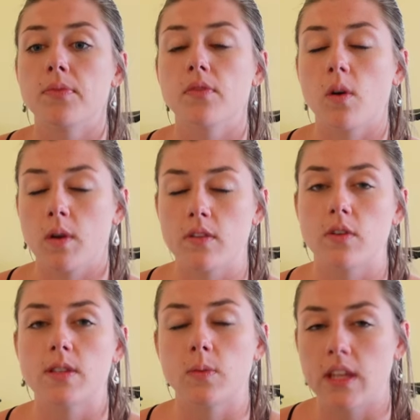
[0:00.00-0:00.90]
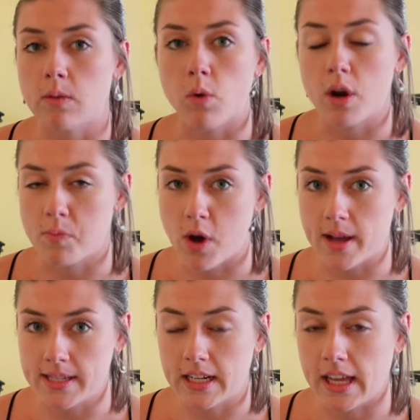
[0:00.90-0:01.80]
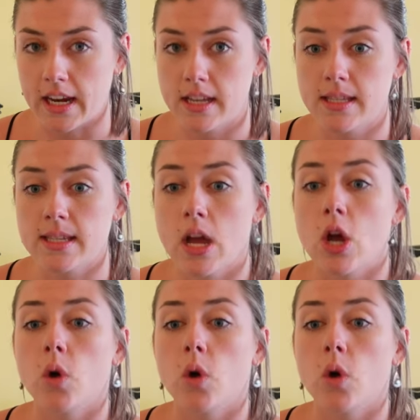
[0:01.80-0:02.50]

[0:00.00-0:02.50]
for one of those really important prostaglandins,